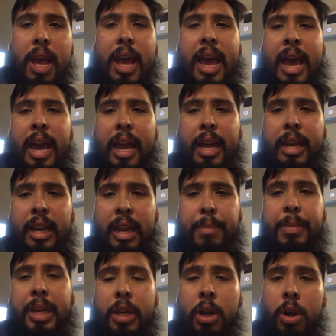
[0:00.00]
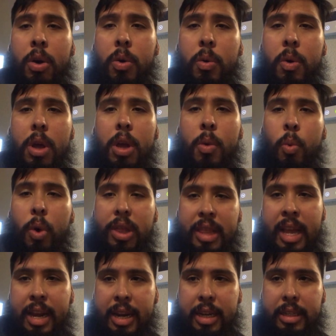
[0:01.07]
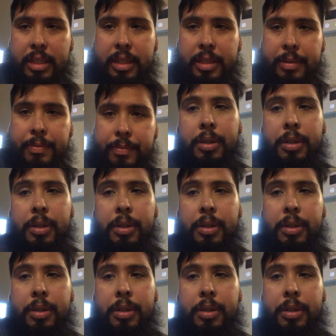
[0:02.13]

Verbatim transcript: and let me know what that is.